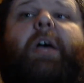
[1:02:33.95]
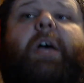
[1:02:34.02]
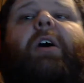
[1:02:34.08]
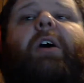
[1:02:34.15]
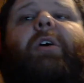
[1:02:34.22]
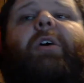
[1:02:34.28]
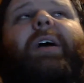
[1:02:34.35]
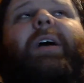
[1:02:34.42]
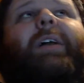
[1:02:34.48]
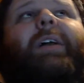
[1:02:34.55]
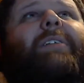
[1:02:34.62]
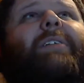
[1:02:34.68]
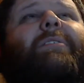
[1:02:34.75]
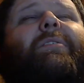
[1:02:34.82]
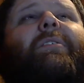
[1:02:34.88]
Oh yeah,
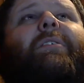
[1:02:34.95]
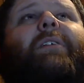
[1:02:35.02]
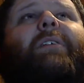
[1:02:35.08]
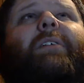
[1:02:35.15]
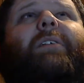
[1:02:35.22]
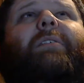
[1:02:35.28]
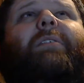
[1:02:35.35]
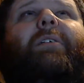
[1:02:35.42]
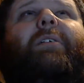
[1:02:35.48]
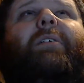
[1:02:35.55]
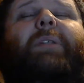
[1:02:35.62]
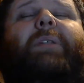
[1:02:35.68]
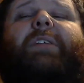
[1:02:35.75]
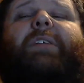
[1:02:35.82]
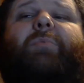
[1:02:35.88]

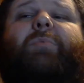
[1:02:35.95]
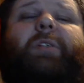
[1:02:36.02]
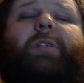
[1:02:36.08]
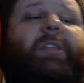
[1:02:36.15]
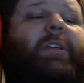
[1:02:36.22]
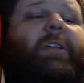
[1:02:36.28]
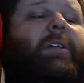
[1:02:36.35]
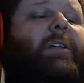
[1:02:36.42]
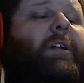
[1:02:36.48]
but that's one thing.